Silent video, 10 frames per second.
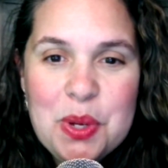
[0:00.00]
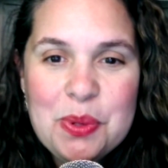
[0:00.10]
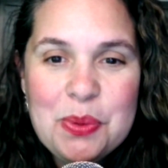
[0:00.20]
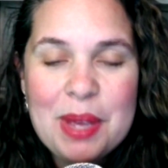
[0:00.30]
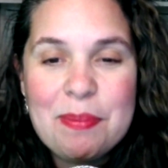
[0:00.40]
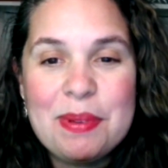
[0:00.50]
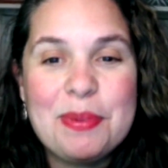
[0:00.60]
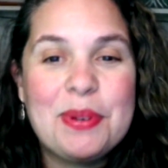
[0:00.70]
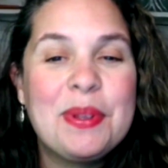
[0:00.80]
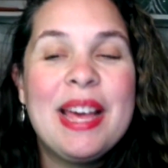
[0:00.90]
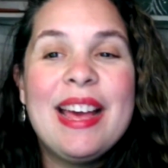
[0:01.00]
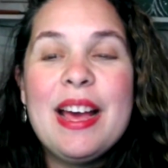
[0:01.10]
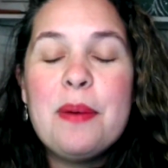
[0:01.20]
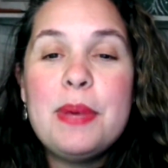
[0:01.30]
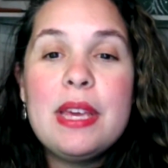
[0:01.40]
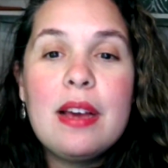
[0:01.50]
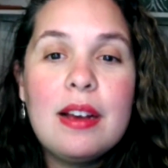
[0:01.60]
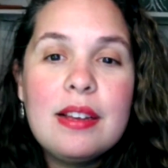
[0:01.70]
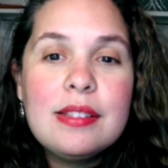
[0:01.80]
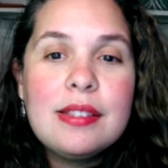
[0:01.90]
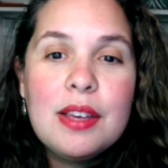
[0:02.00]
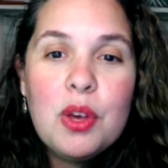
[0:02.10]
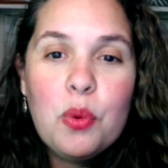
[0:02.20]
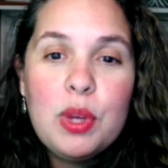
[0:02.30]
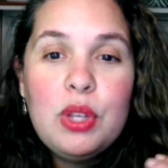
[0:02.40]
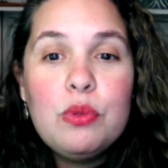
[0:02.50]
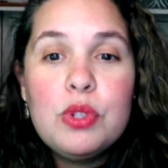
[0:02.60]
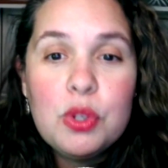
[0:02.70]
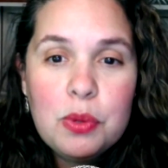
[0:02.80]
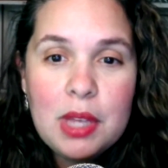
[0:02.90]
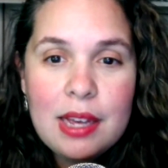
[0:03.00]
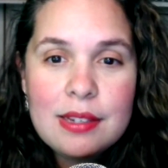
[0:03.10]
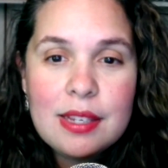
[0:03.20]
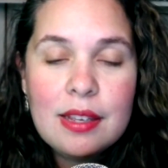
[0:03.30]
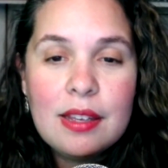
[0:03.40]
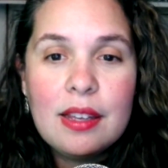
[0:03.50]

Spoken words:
Don't do that, people. Because when you do that,